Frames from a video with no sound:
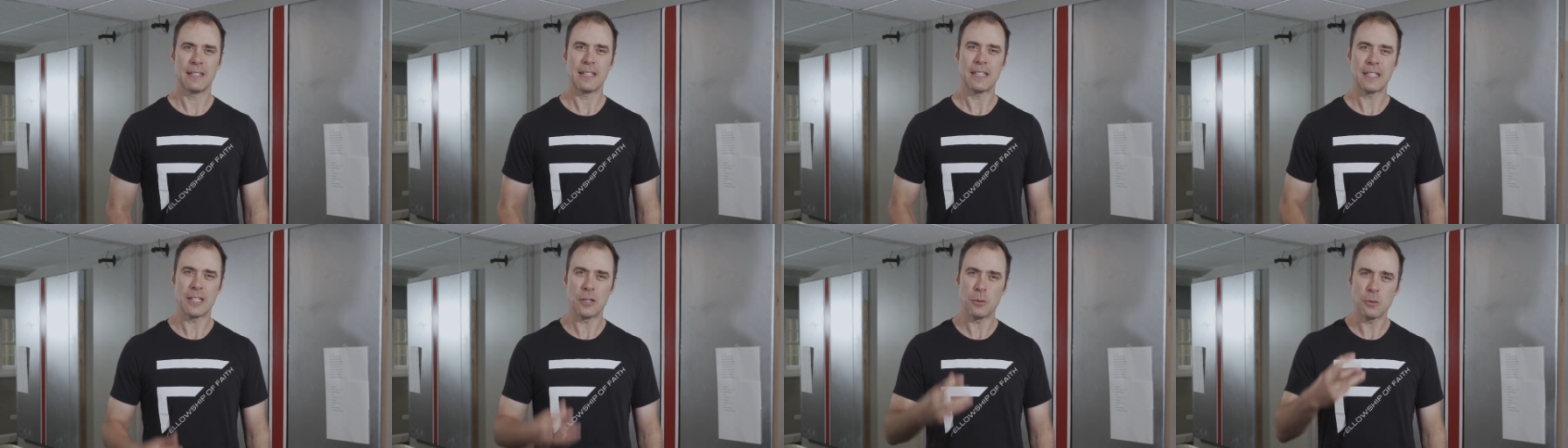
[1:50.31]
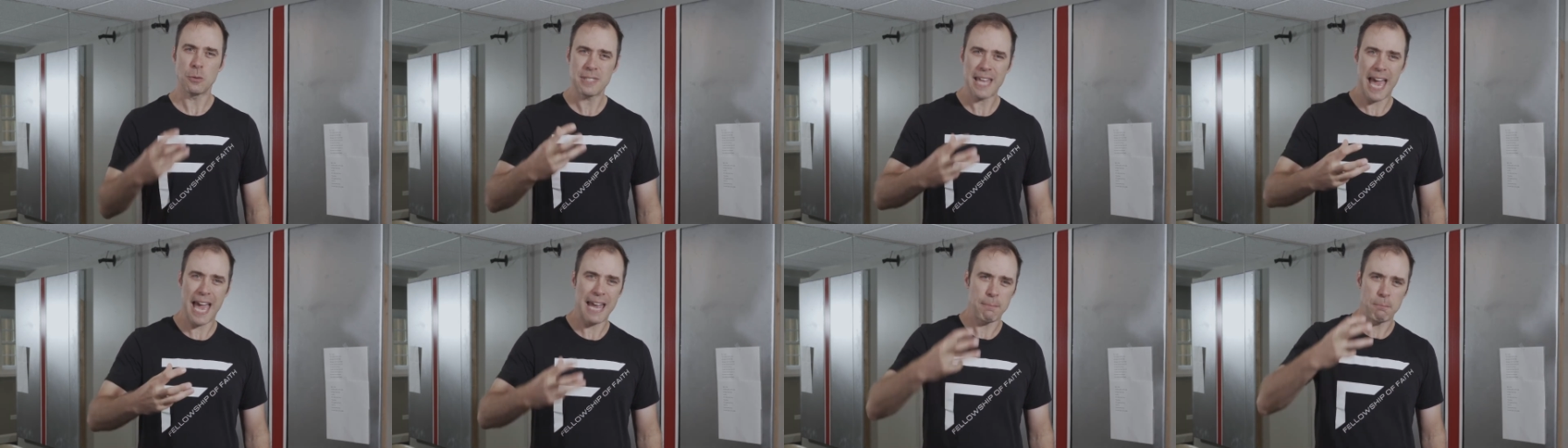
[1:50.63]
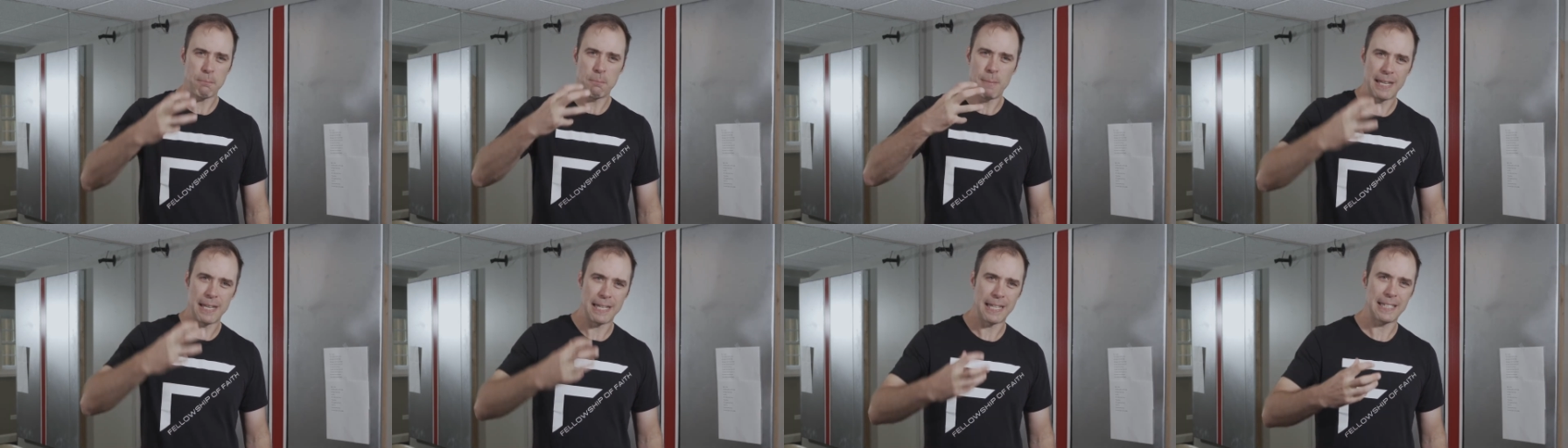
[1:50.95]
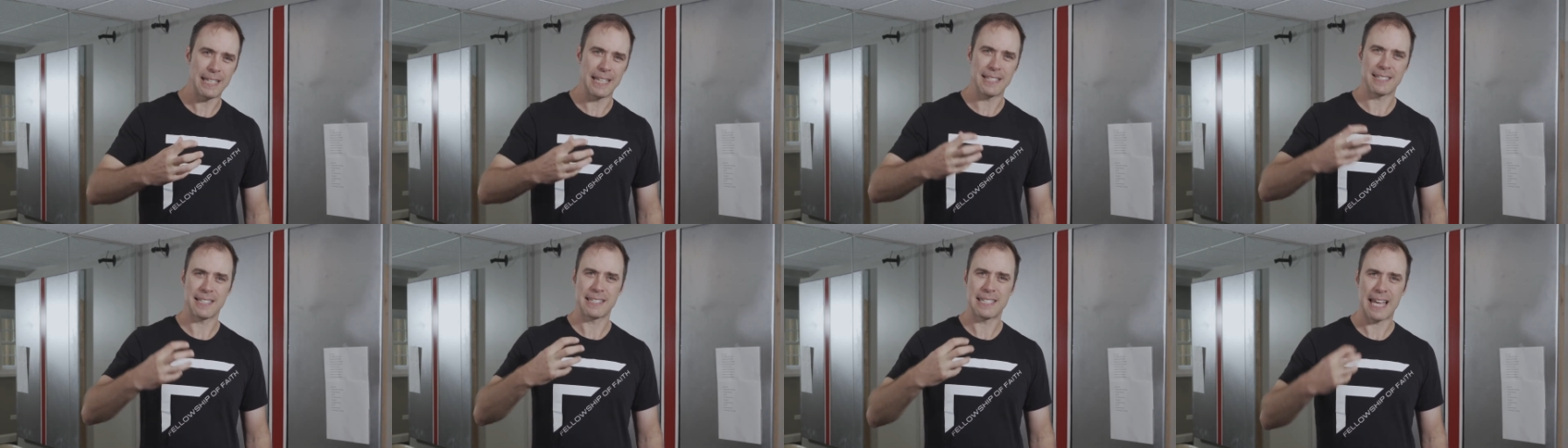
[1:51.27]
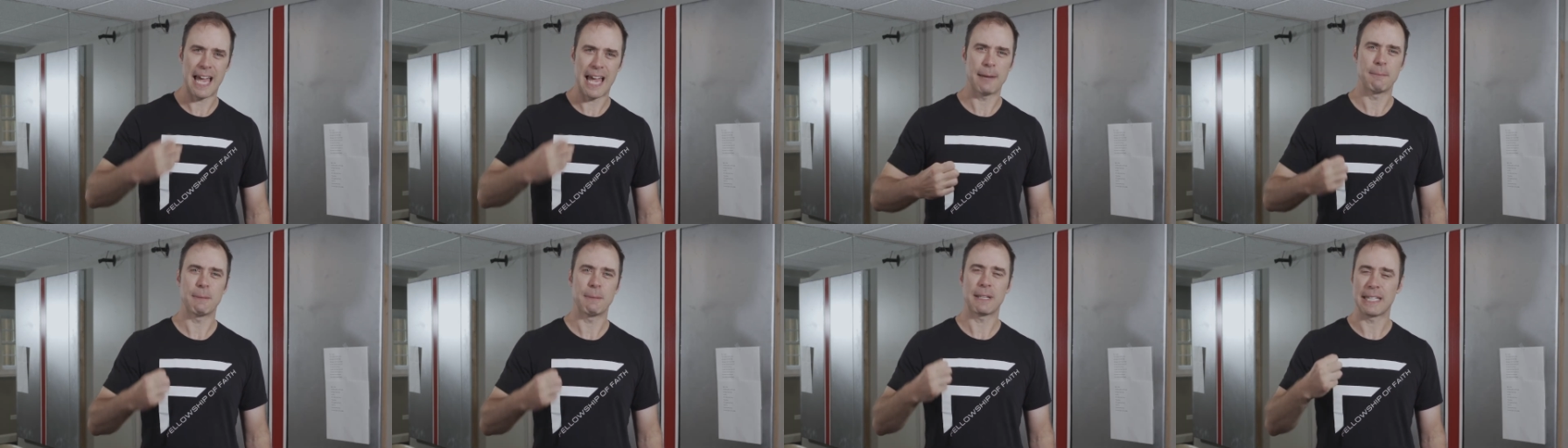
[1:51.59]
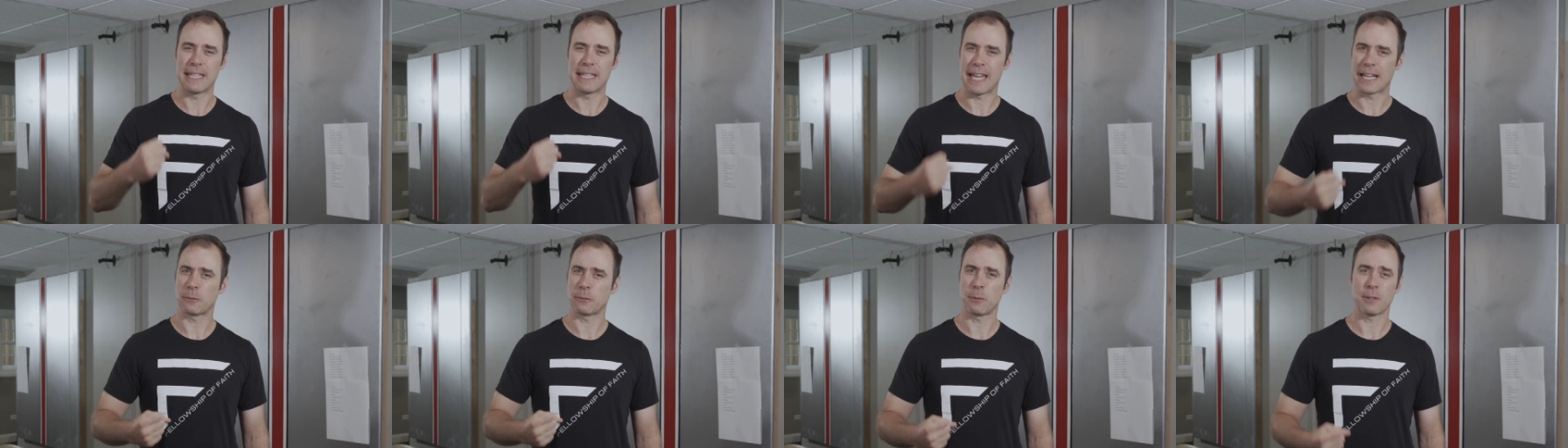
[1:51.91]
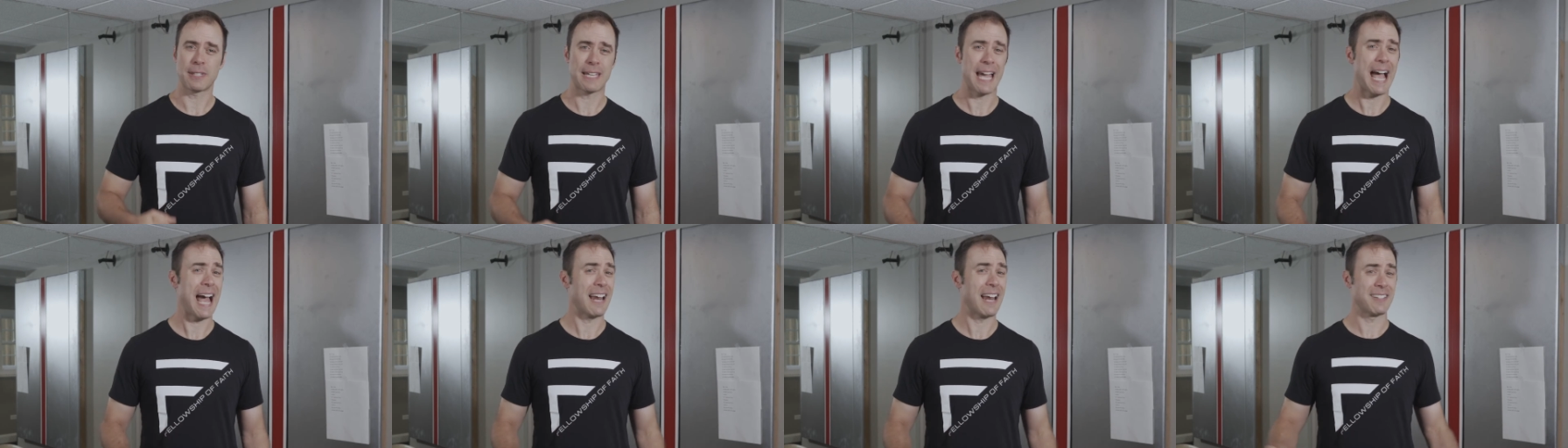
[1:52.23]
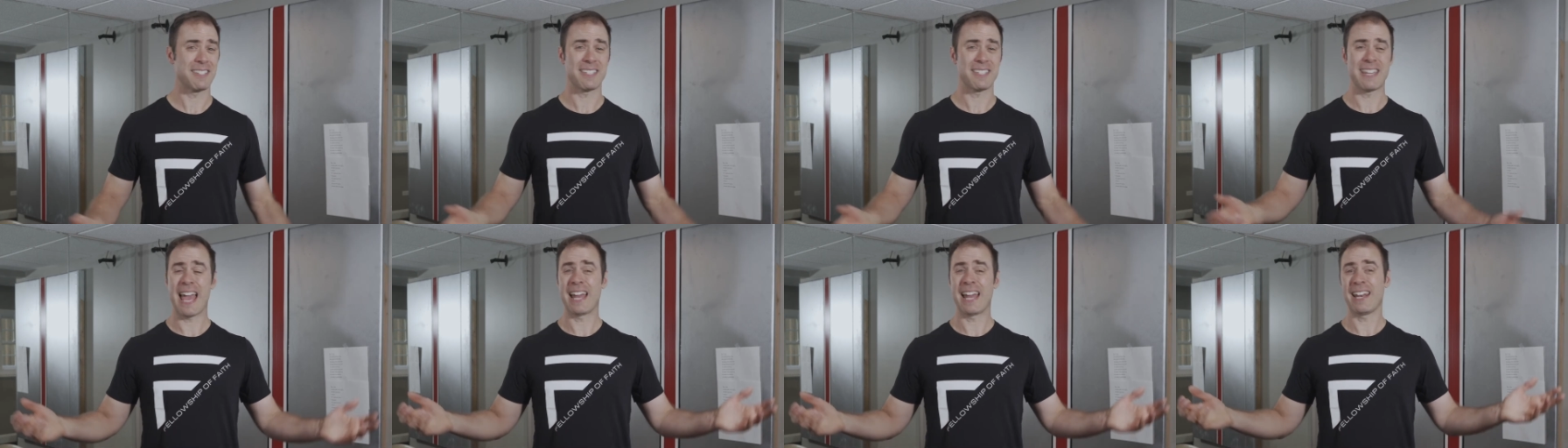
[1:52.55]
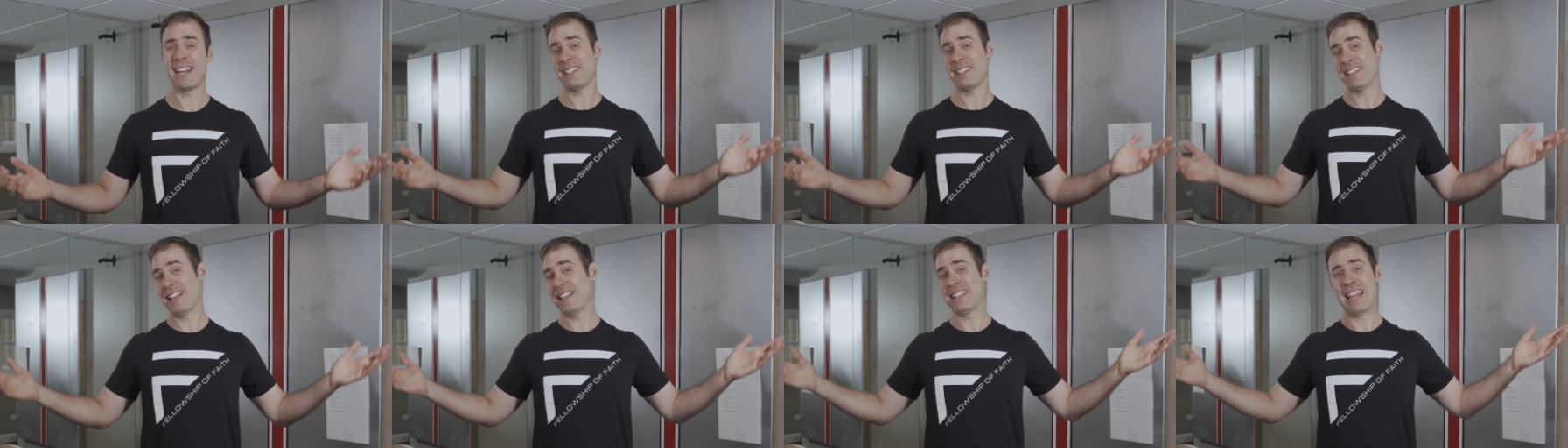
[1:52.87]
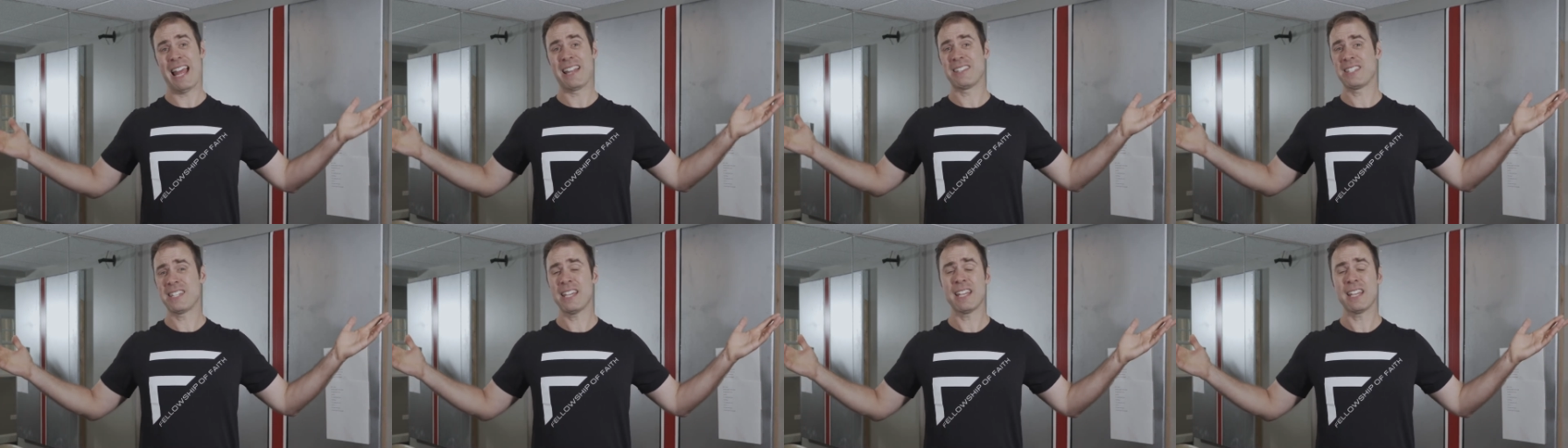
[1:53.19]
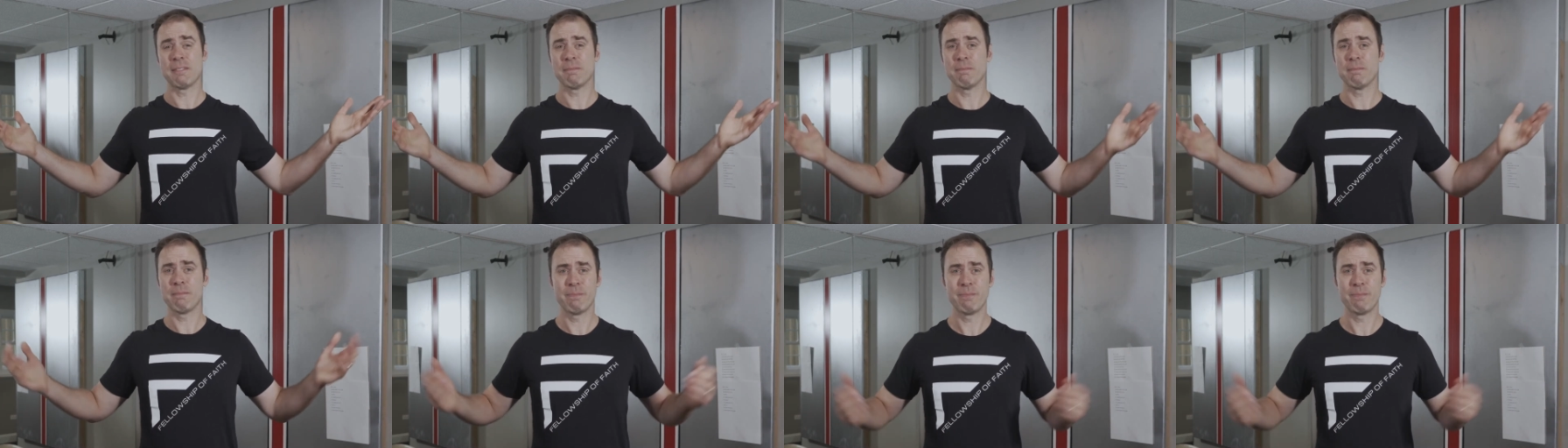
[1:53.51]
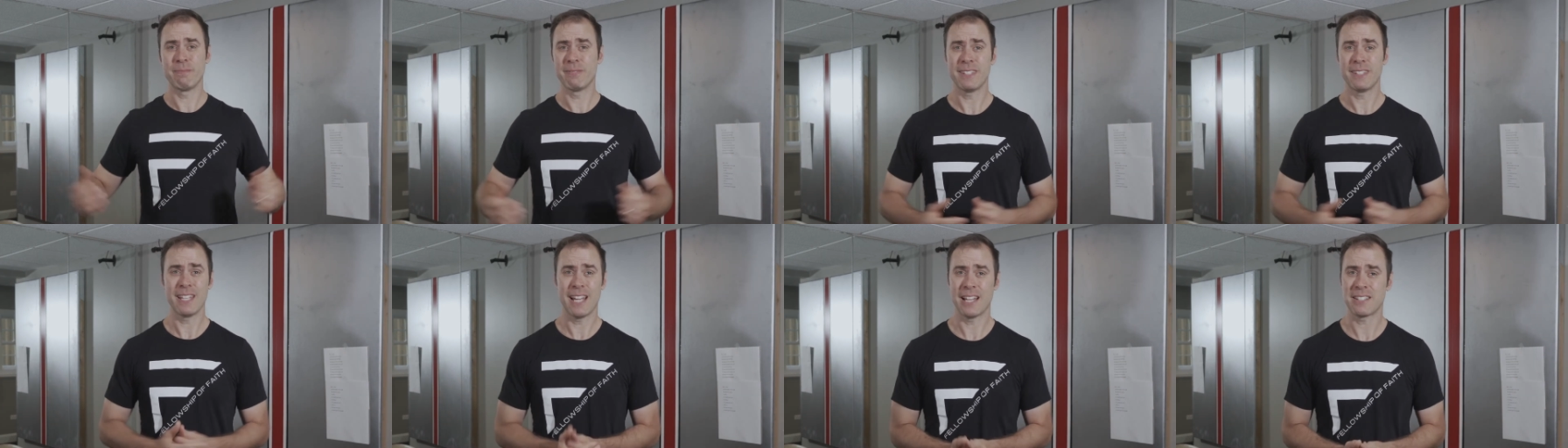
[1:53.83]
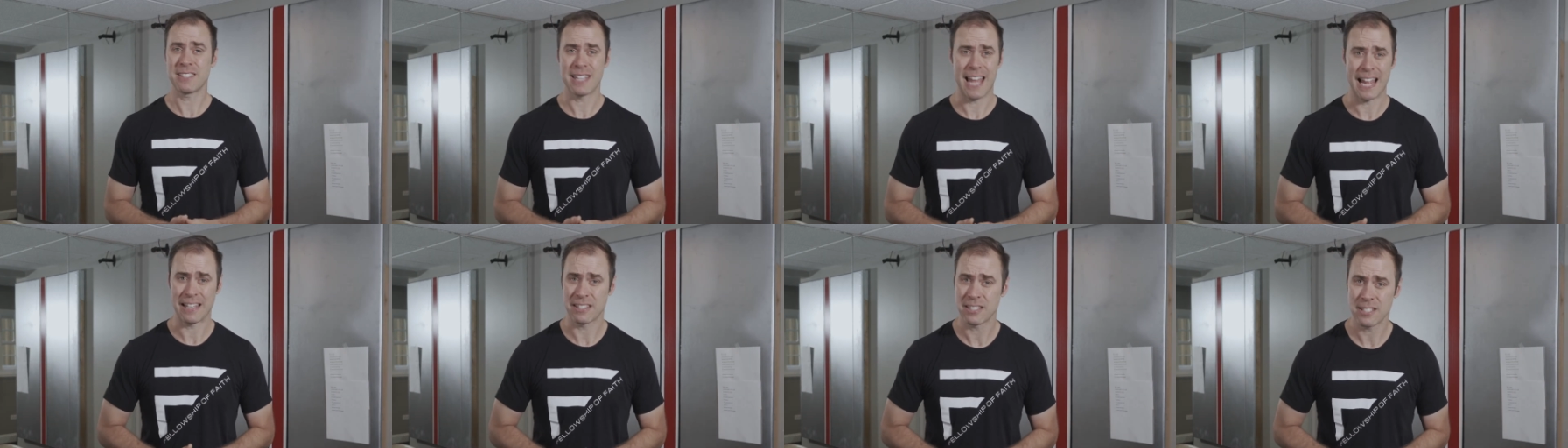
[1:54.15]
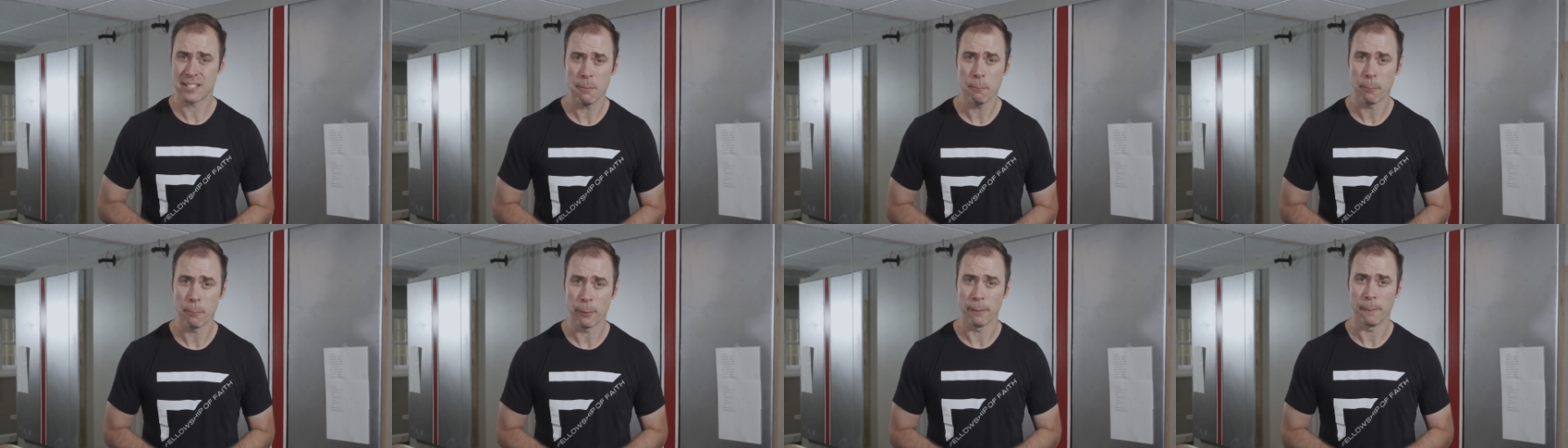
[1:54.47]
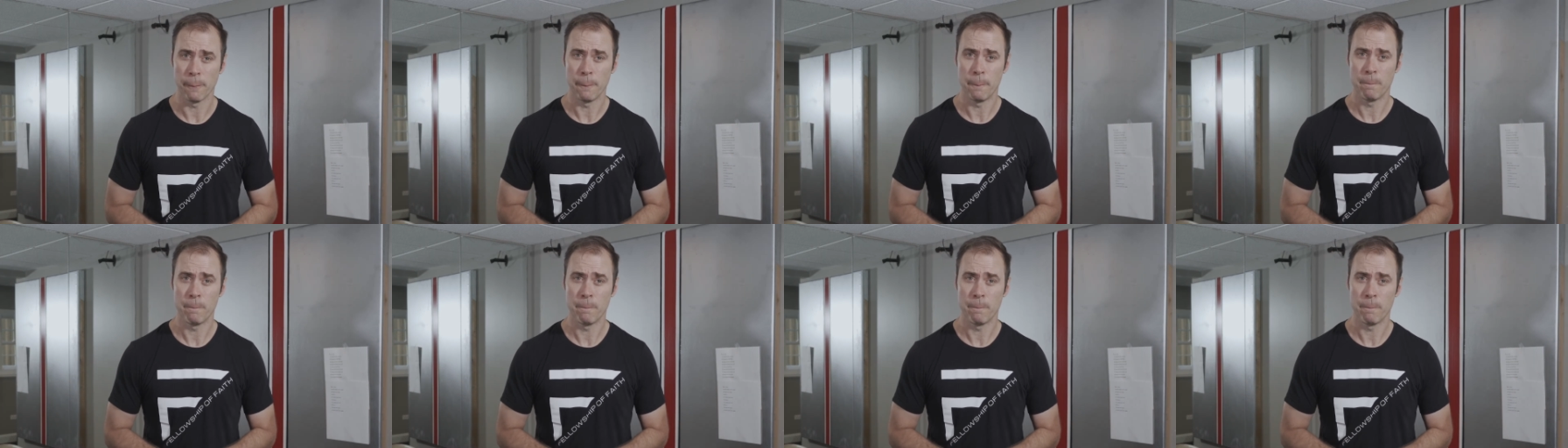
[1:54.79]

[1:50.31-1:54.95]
use that minute as a time to connect with God. That's it. It's that simple.